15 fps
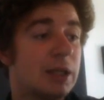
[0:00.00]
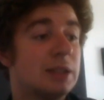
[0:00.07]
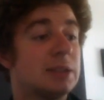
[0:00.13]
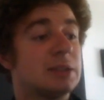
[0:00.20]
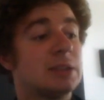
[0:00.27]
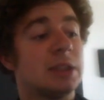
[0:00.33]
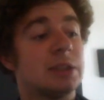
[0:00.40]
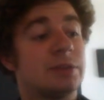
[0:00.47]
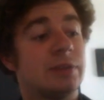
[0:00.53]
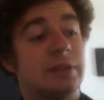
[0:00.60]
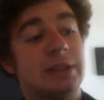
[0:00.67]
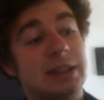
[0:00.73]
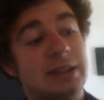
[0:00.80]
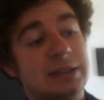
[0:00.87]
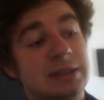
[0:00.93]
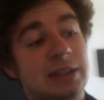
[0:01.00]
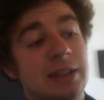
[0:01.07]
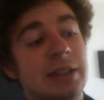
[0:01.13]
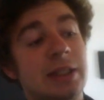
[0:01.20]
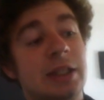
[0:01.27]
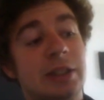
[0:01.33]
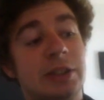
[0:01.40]
to search for this
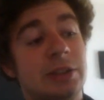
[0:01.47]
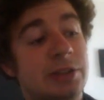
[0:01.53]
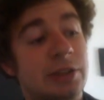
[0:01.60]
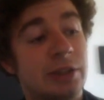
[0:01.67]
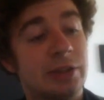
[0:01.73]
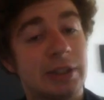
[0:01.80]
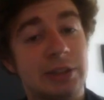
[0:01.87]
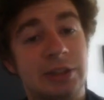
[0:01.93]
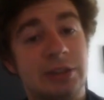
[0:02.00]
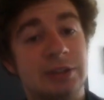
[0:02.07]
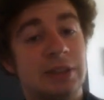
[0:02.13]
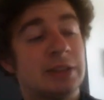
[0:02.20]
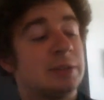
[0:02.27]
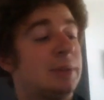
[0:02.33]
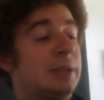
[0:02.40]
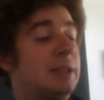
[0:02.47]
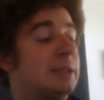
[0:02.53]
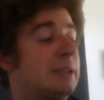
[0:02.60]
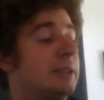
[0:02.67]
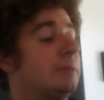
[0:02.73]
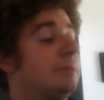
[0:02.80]
guy, you don't get to use his ability.